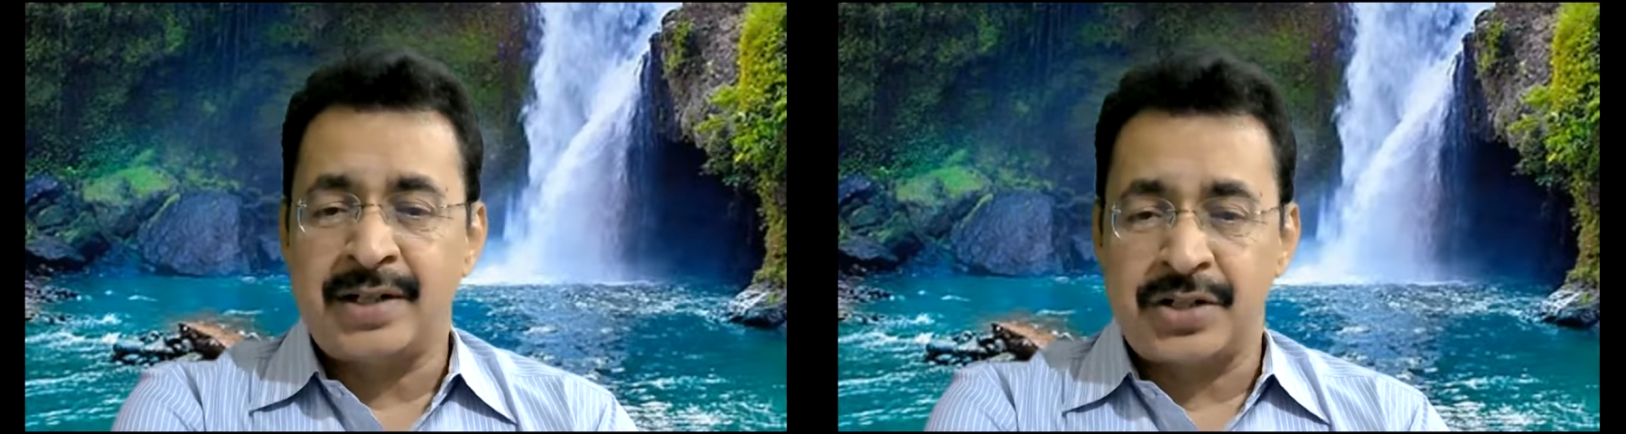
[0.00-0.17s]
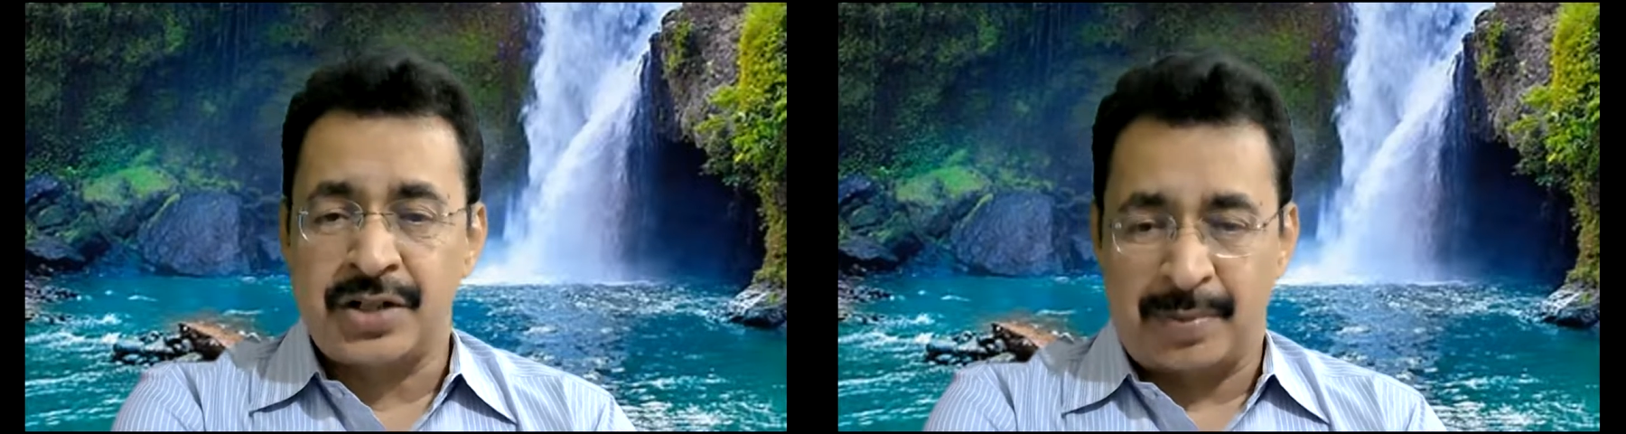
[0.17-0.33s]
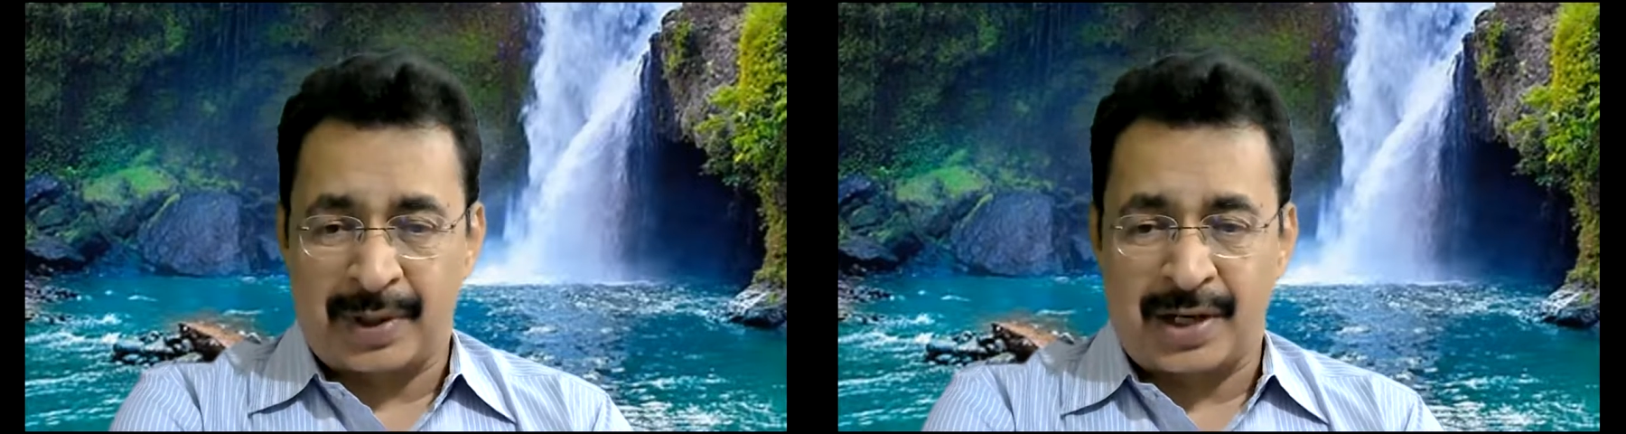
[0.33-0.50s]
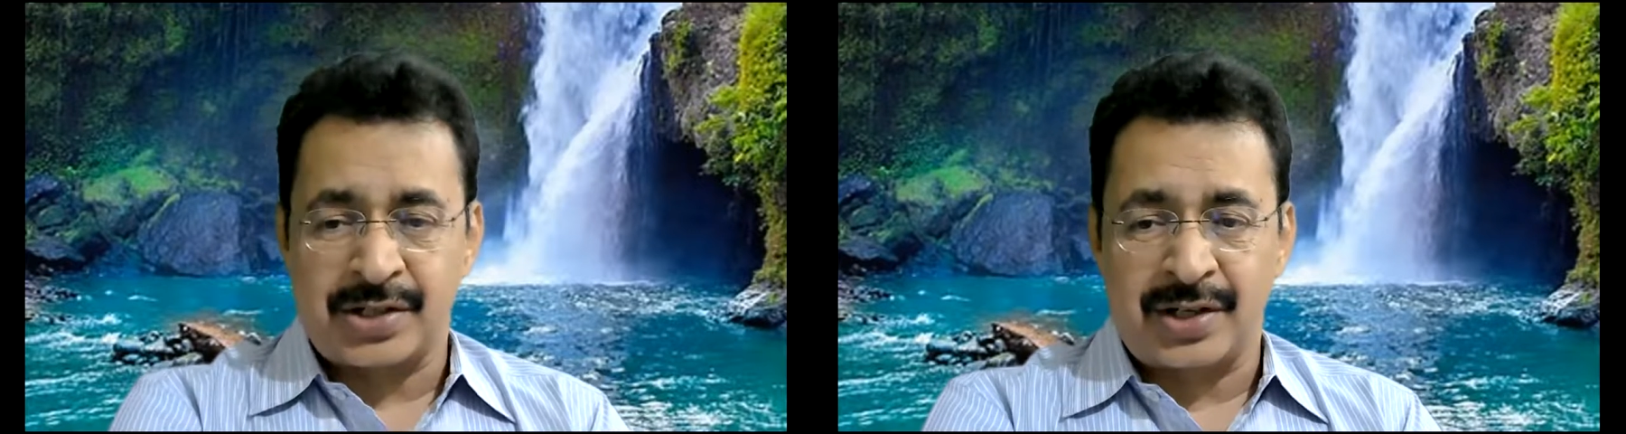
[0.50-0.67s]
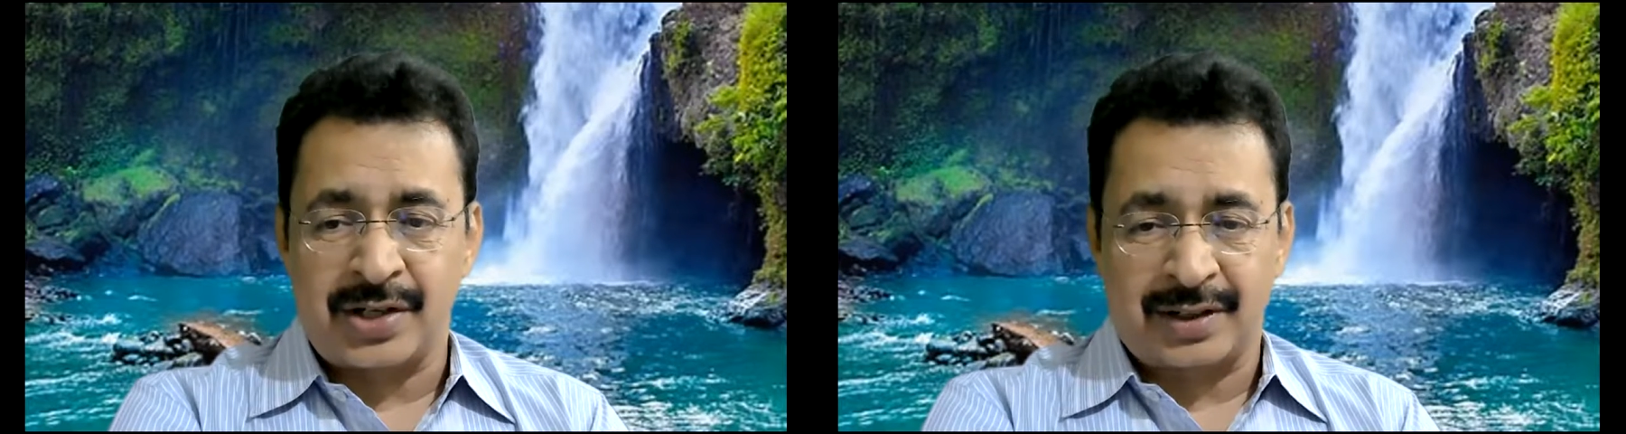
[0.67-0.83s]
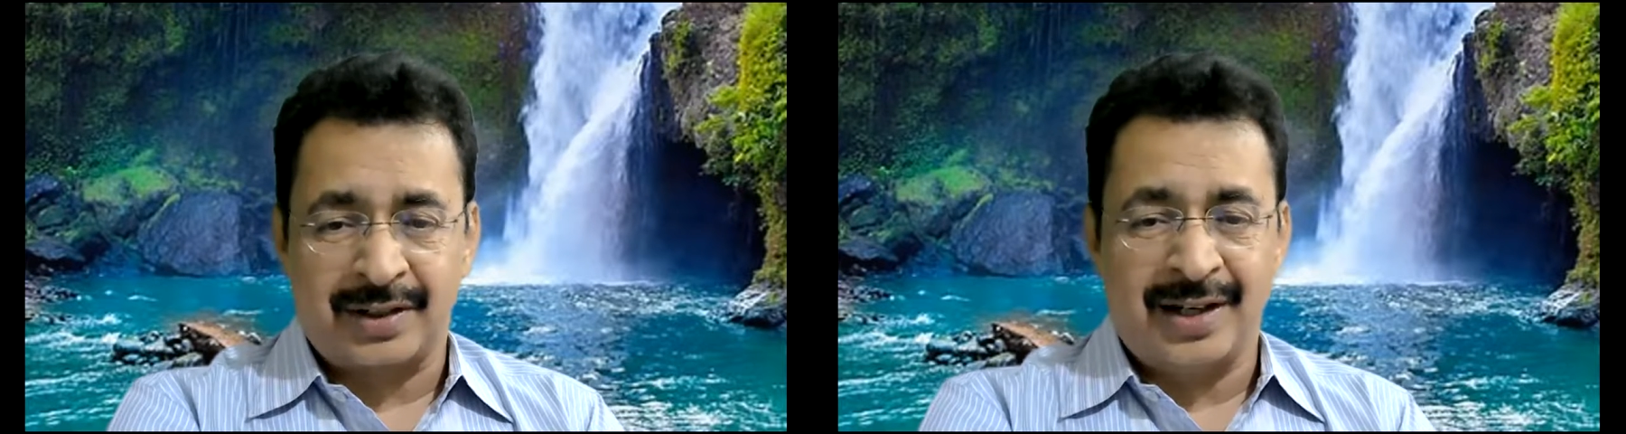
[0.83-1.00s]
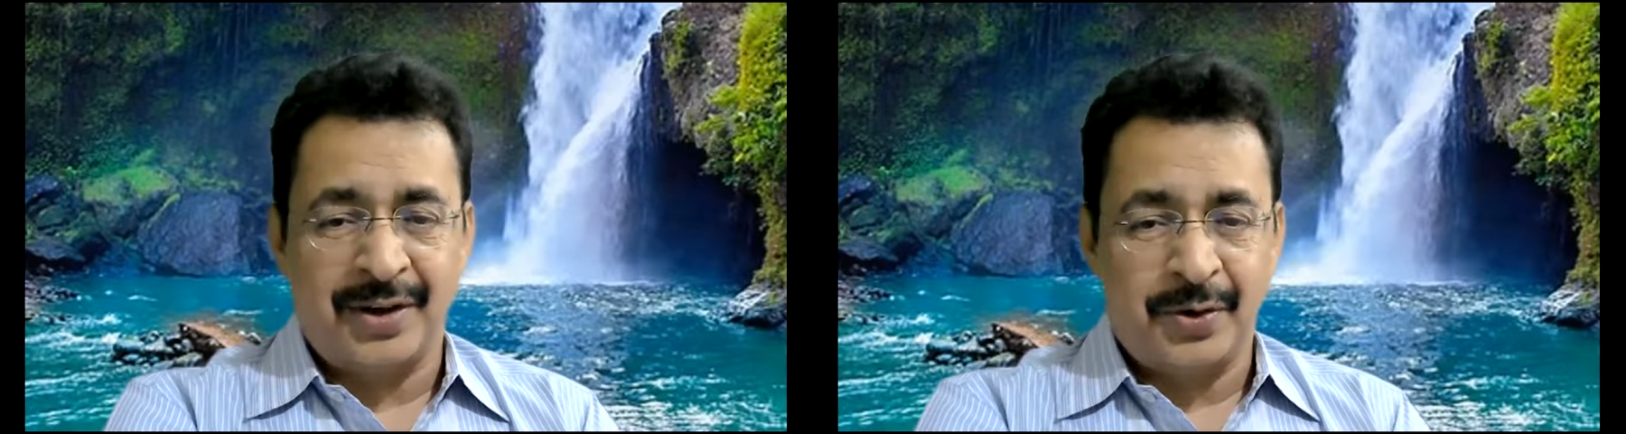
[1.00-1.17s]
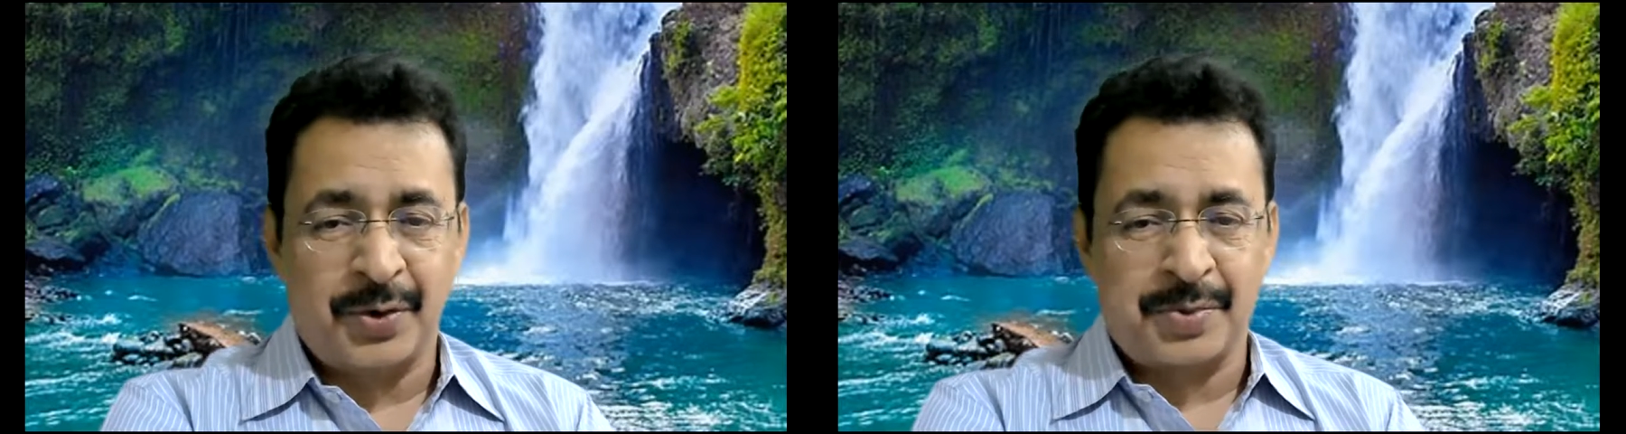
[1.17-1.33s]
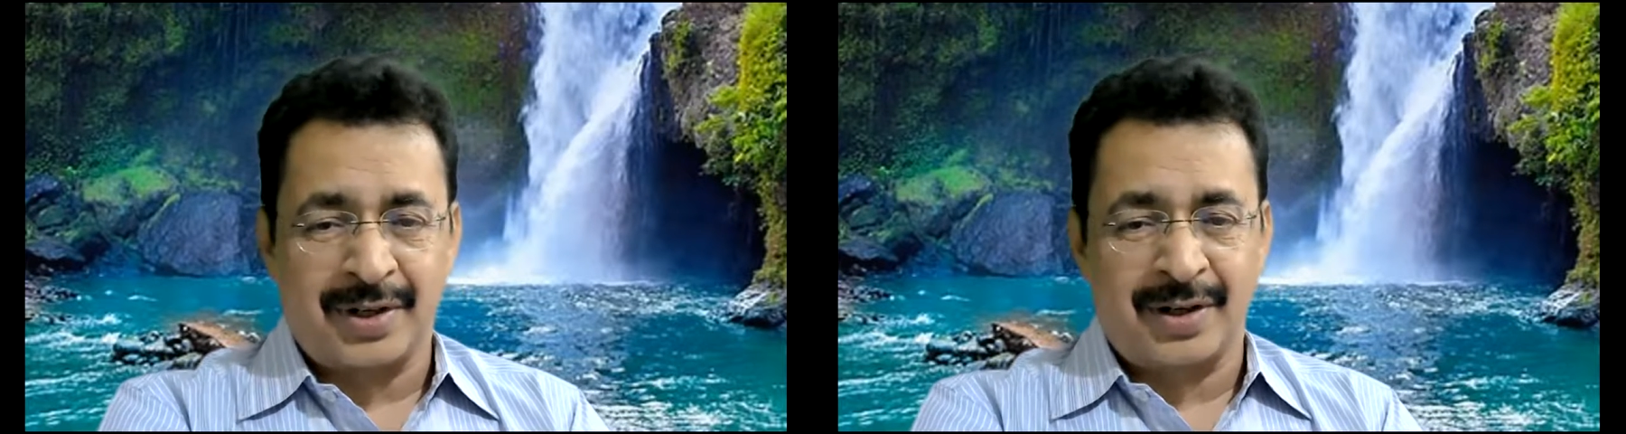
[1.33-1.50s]
and Jayaprakash Nagathihalli
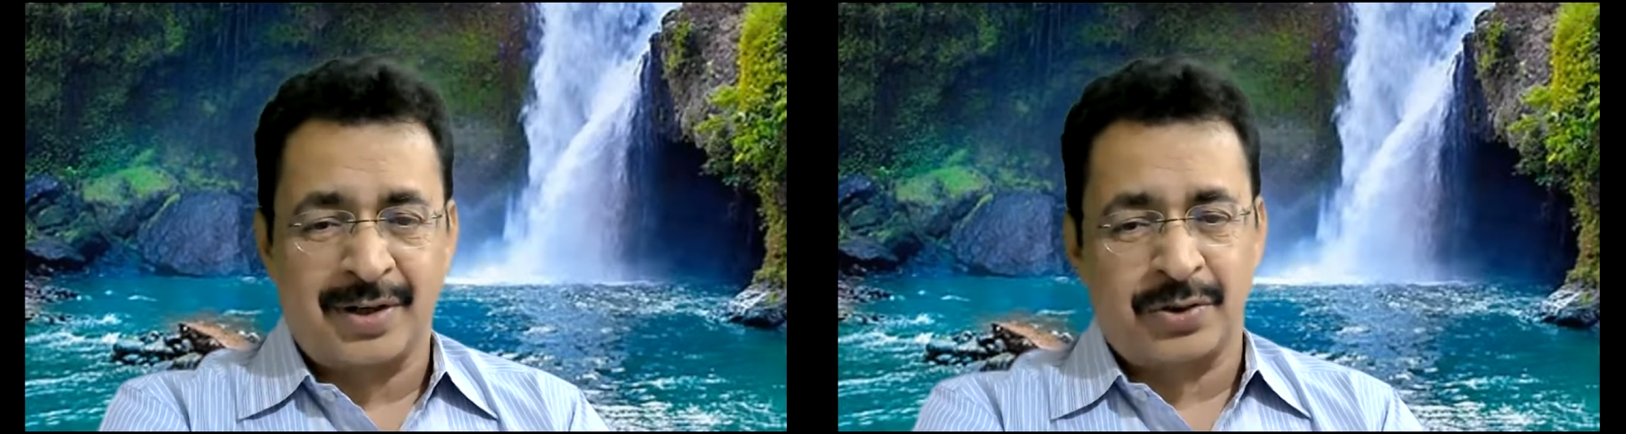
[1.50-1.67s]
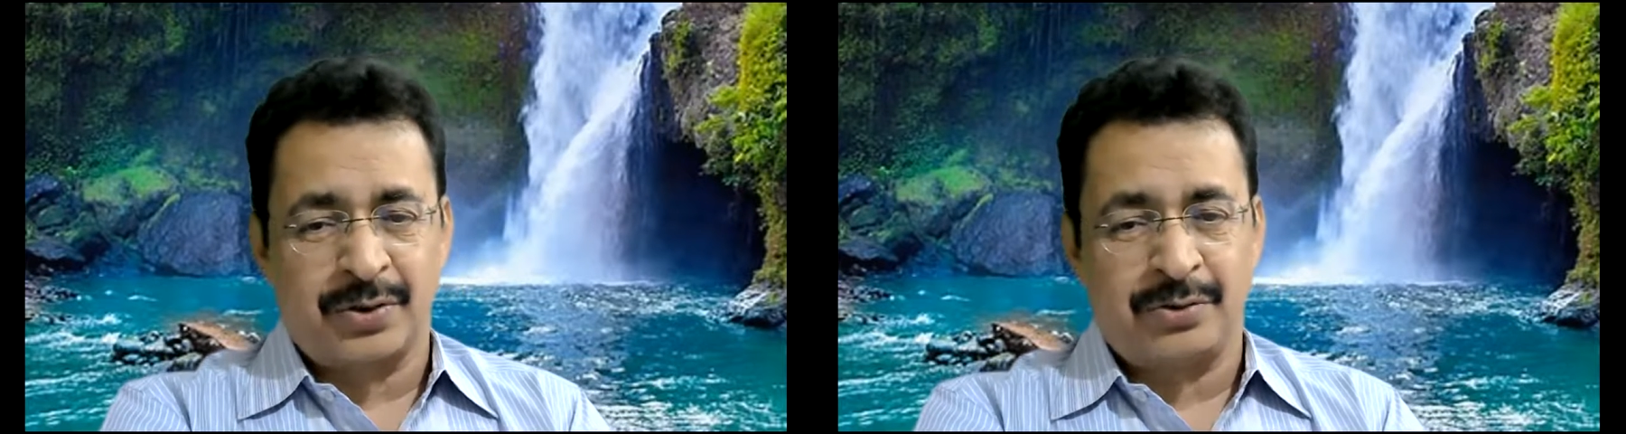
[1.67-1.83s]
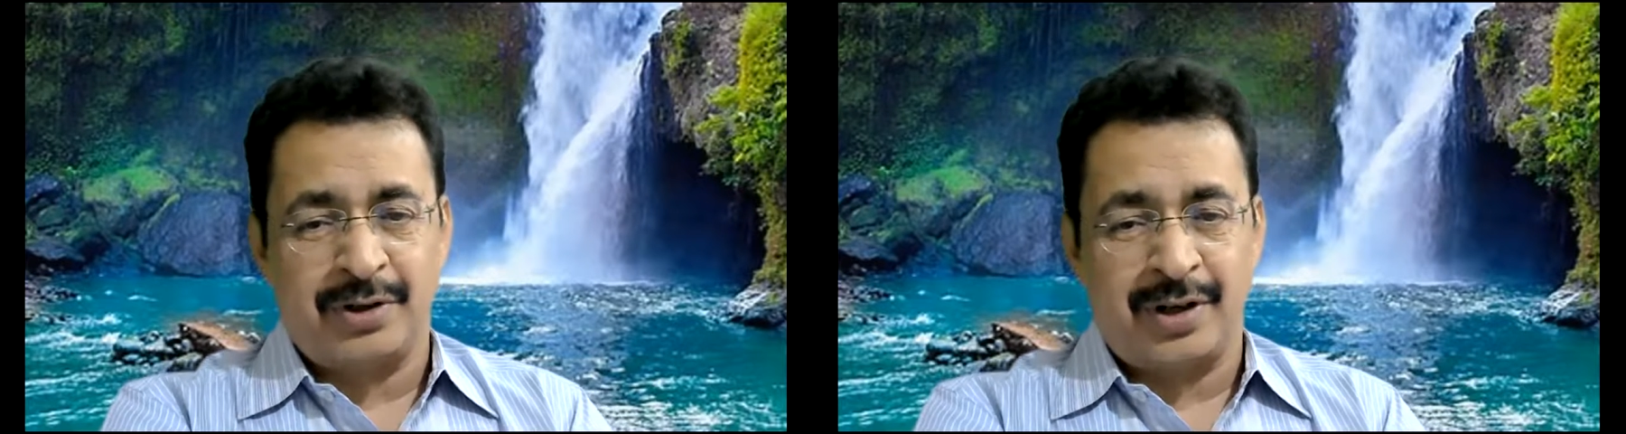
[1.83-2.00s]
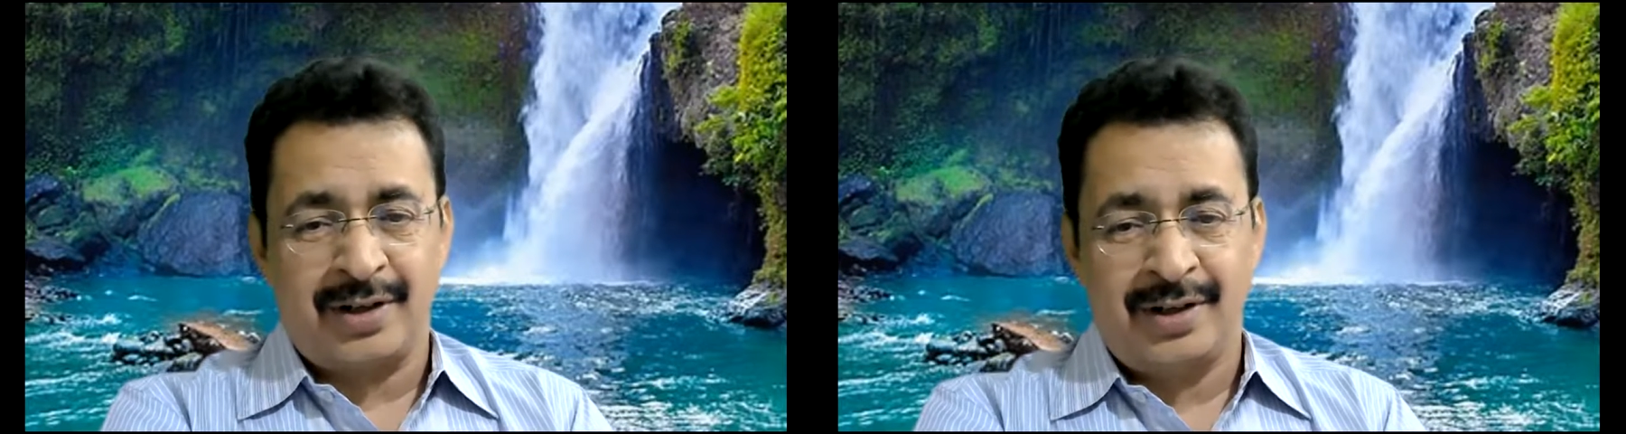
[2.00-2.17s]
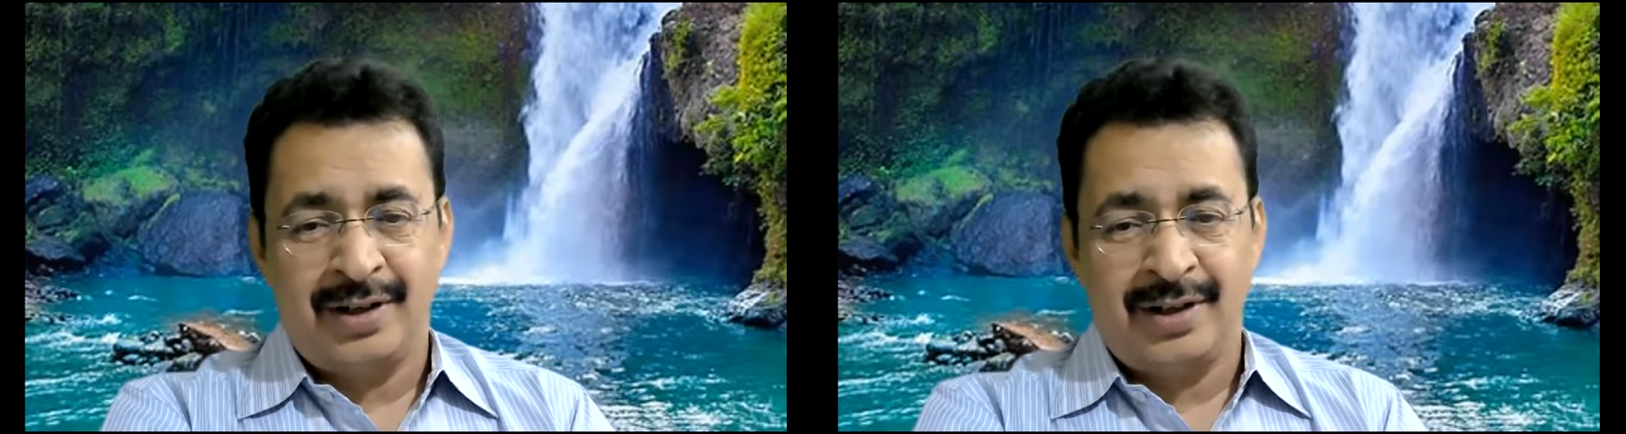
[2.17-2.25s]
YouTube channel so far,